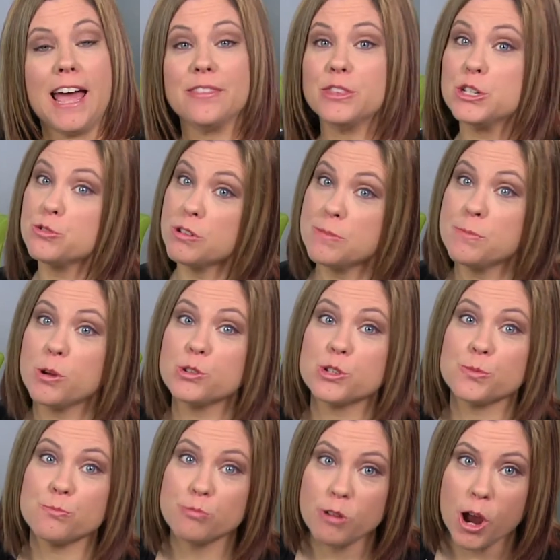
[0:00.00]
and the Dream
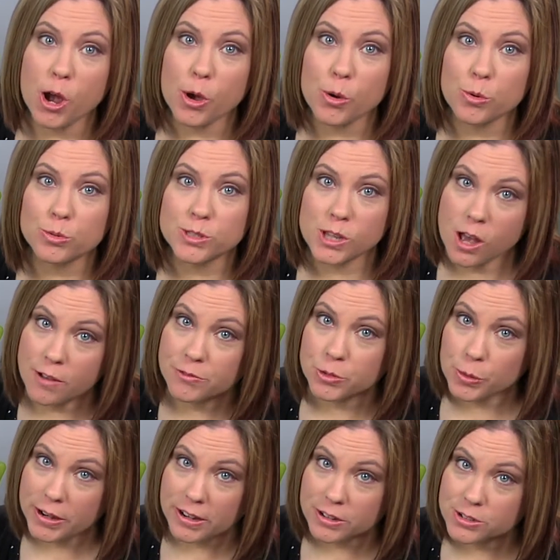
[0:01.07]
Motion Pro
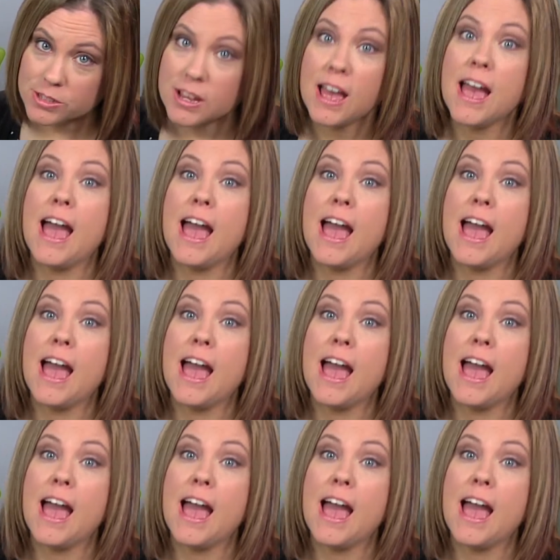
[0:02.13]
softwares